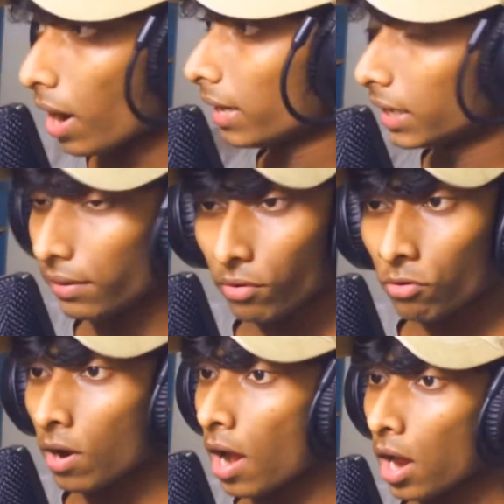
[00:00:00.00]
right, give a
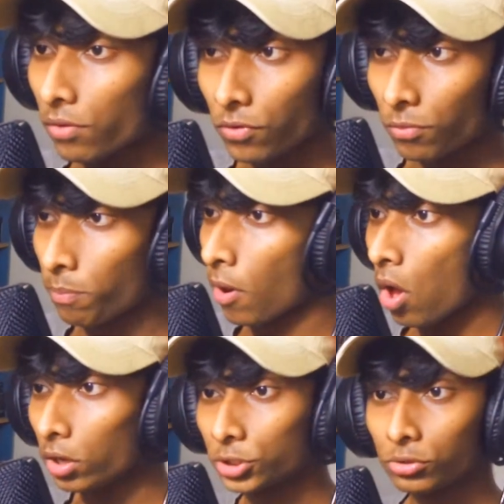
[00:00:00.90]
round of
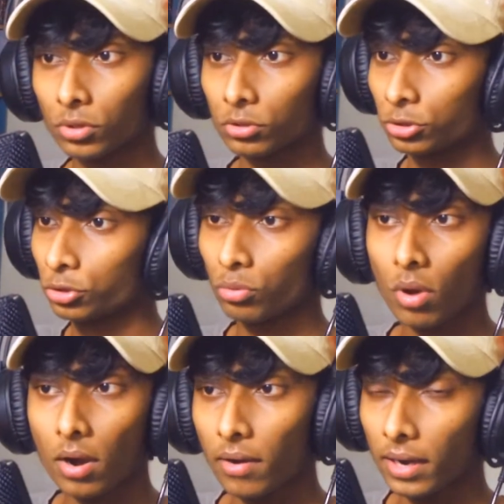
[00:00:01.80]
applause to those
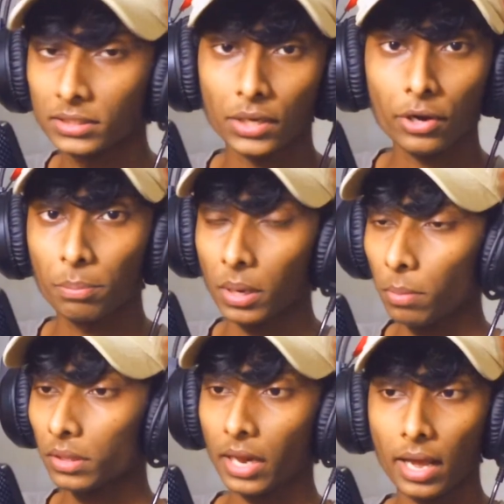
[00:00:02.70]
270
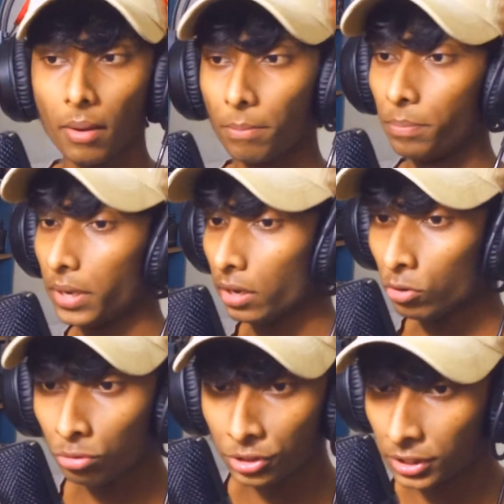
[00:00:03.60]
people that I
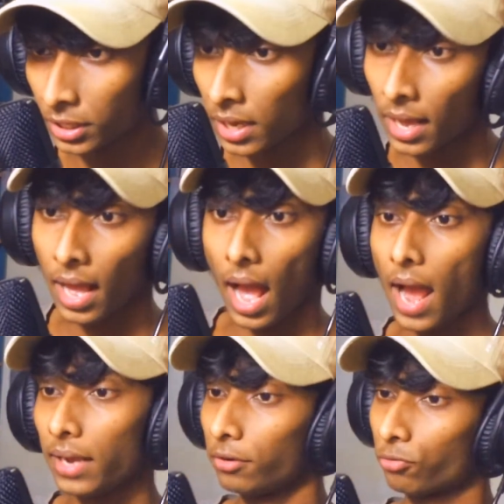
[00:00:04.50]
abused,
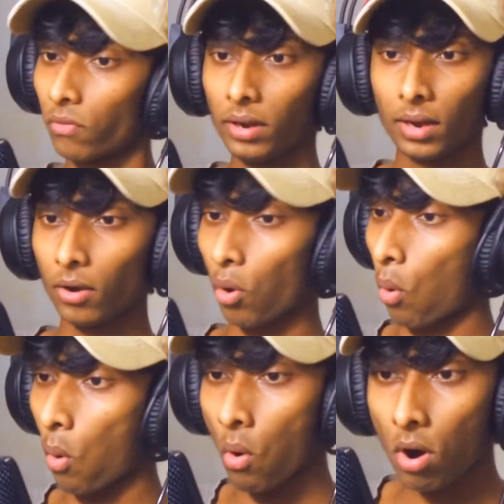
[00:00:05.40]
I treated
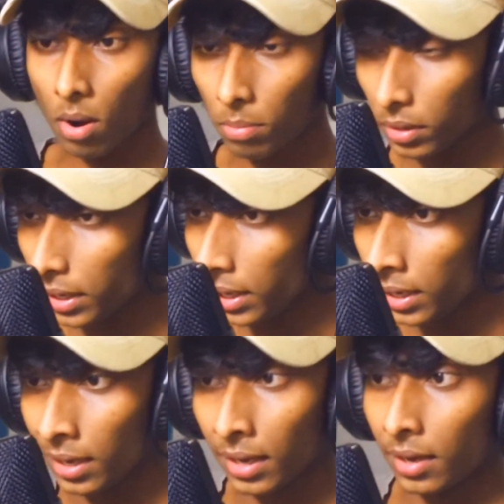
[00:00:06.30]

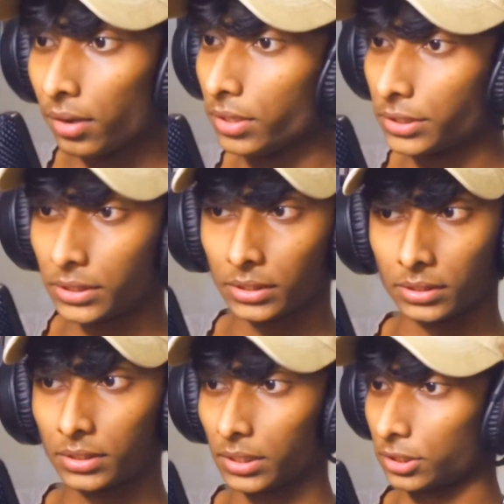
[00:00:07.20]
horribly.
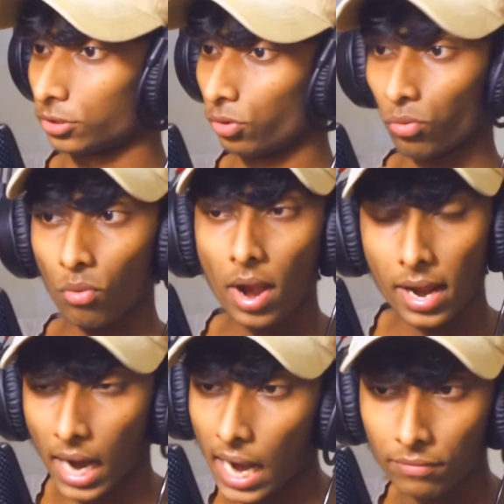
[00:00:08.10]
It's just
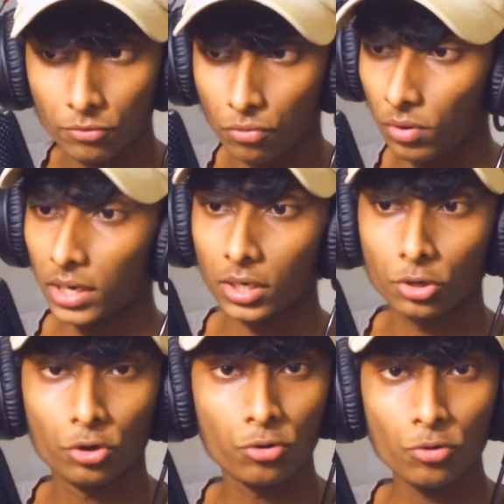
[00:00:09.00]
great. I've
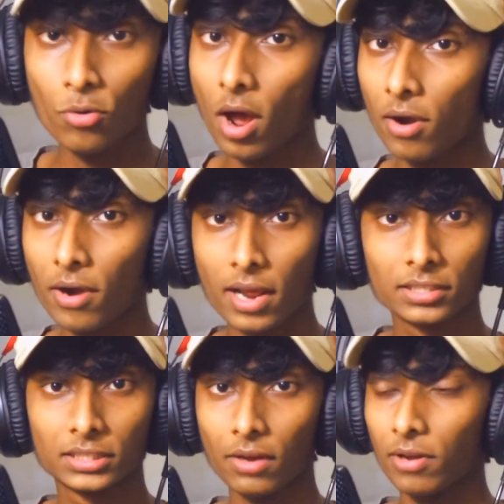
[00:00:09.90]
treated
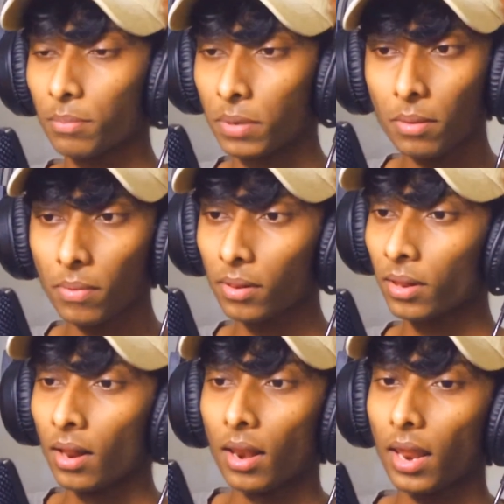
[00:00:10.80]
270 people